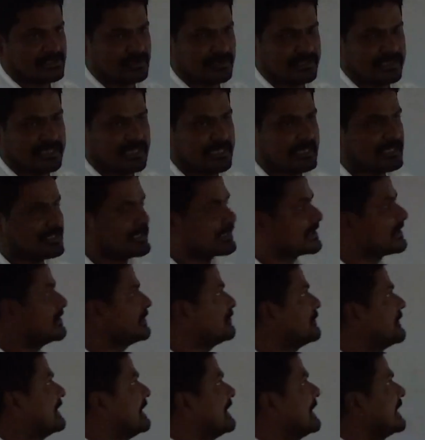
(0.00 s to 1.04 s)
So here the Q
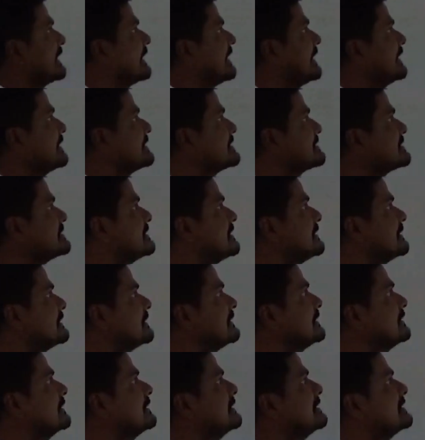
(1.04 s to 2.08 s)
indicates
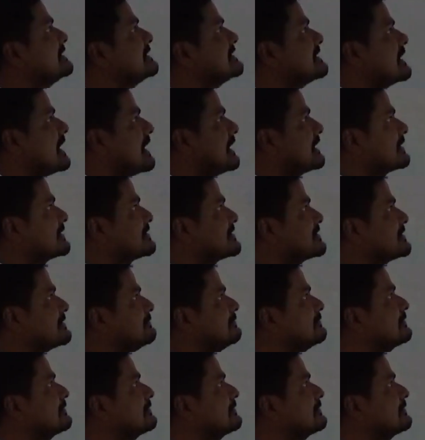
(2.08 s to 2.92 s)
the charge,